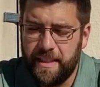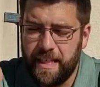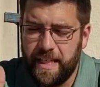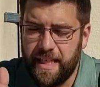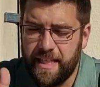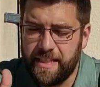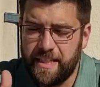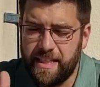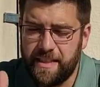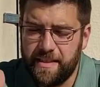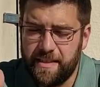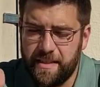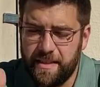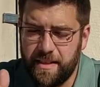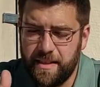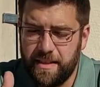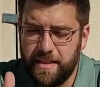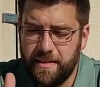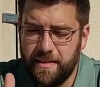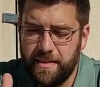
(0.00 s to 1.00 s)
As
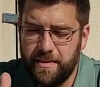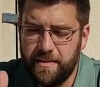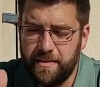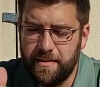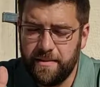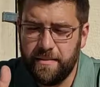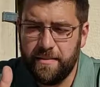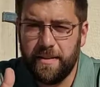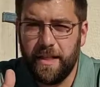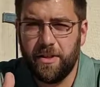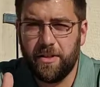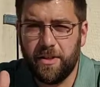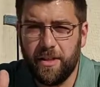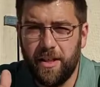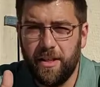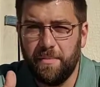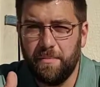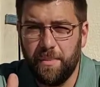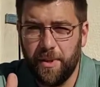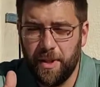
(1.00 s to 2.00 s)
the
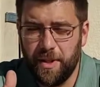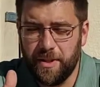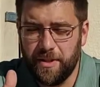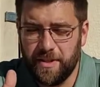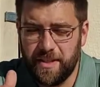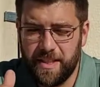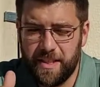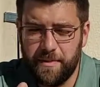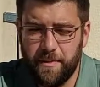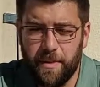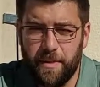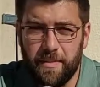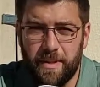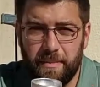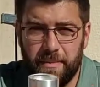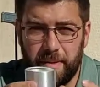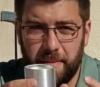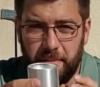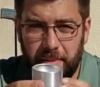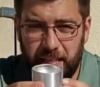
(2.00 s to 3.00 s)
alcohol burns, it warms
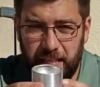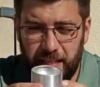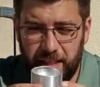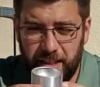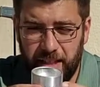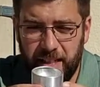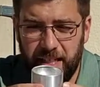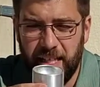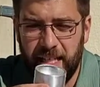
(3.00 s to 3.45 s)
up the metal,